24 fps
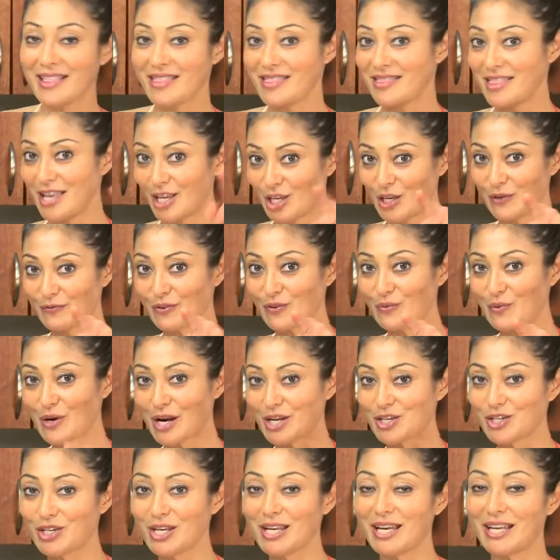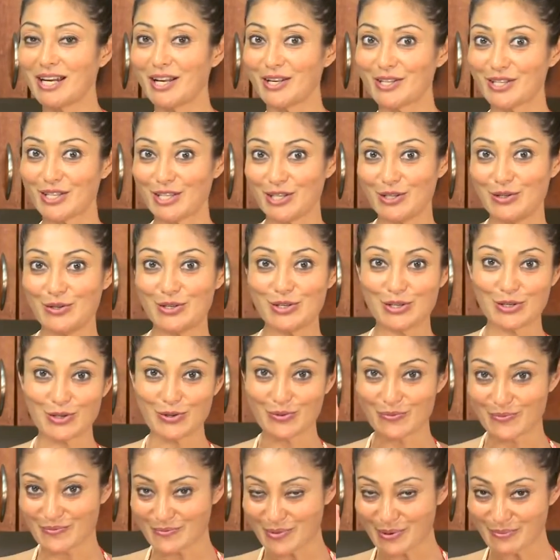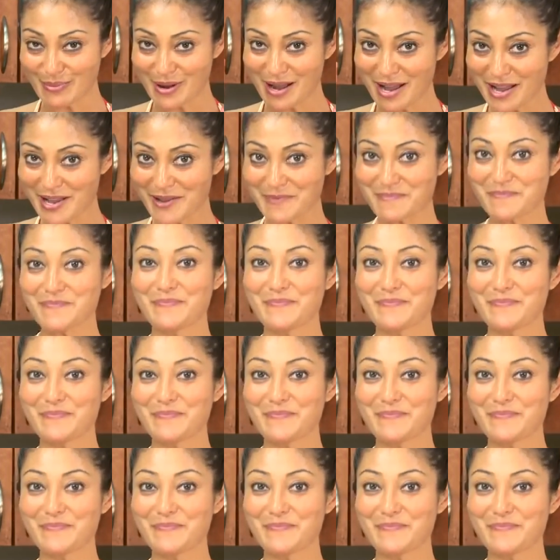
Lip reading: Thank you for watching, and I'll see you soon. Bye-bye.